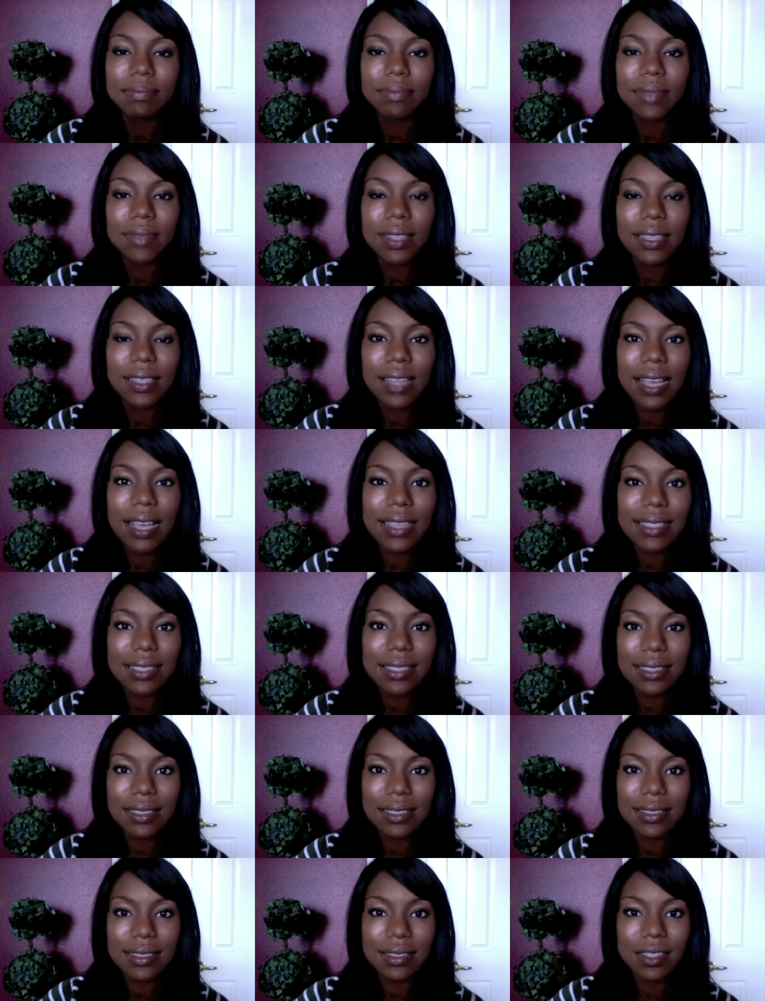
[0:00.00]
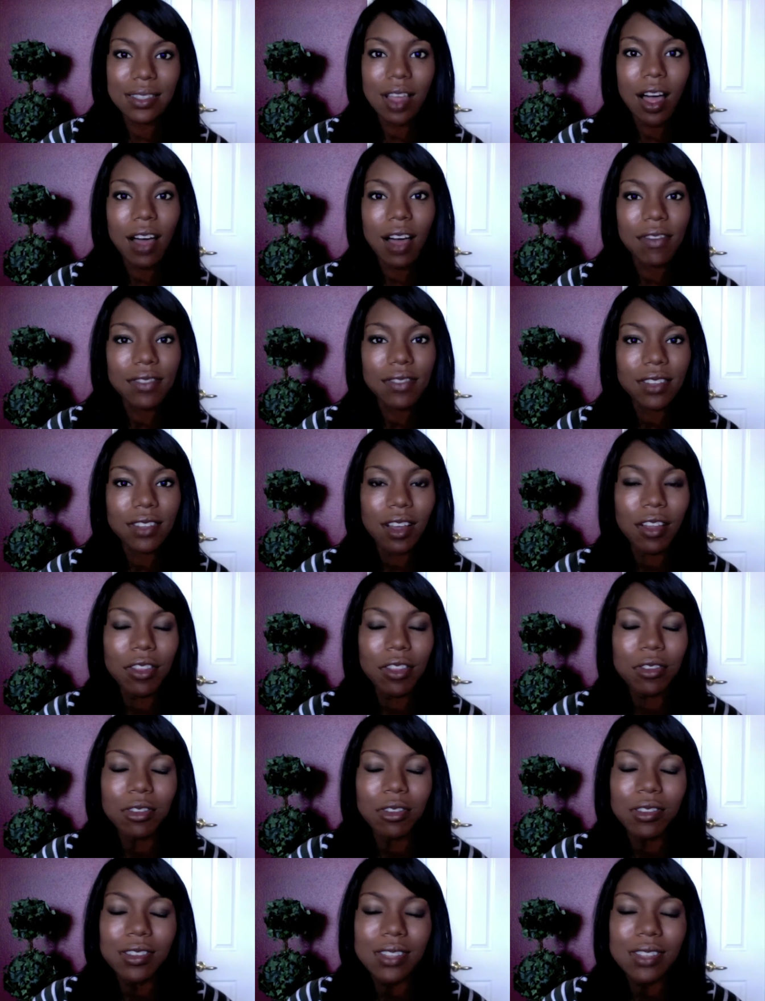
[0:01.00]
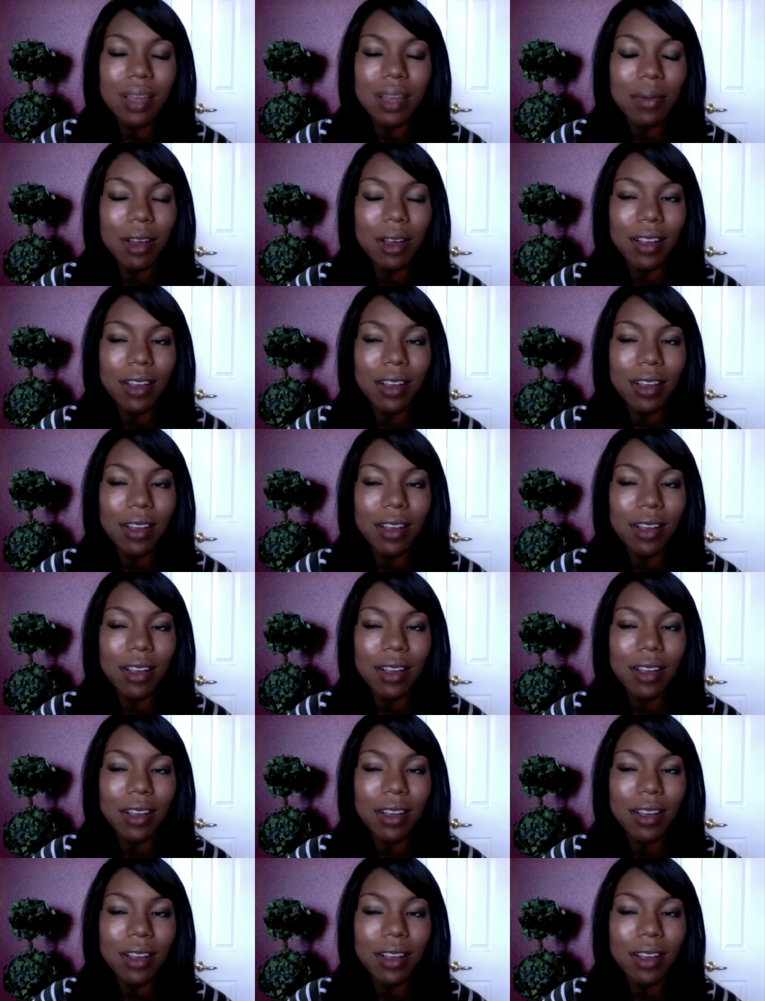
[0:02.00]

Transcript: nice and soft all through the summer.